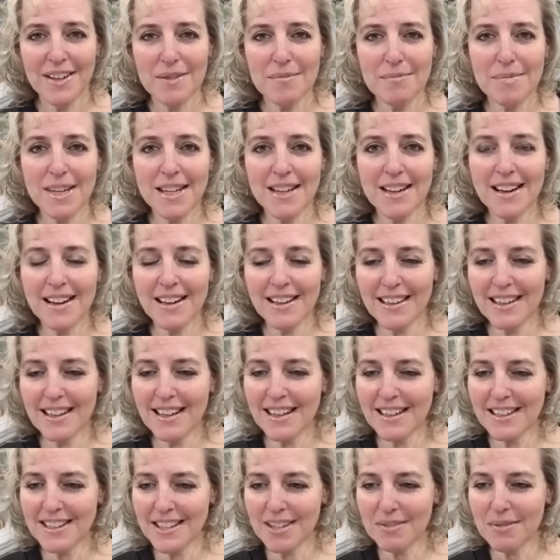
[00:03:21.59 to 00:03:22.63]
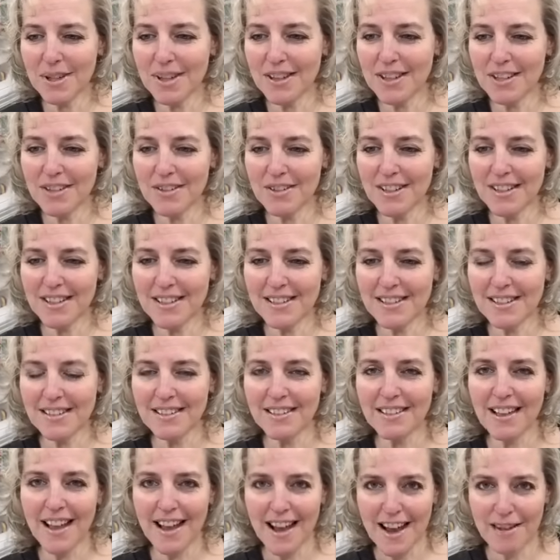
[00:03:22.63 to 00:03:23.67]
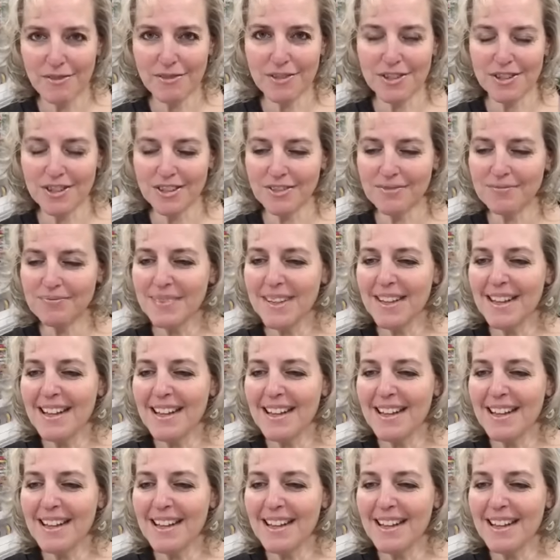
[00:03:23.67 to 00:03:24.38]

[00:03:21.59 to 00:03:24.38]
me not connecting with you until after.